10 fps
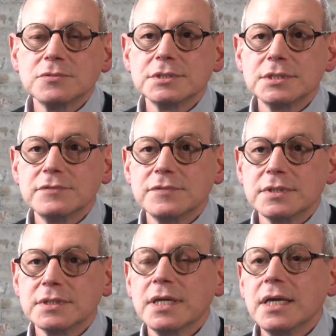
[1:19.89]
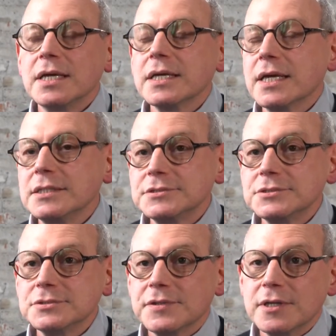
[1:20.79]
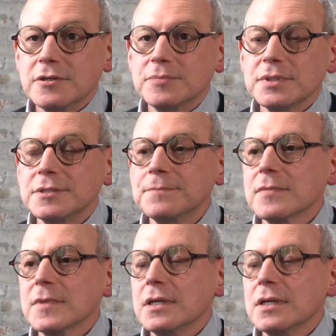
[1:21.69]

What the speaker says: receiving cancer therapy,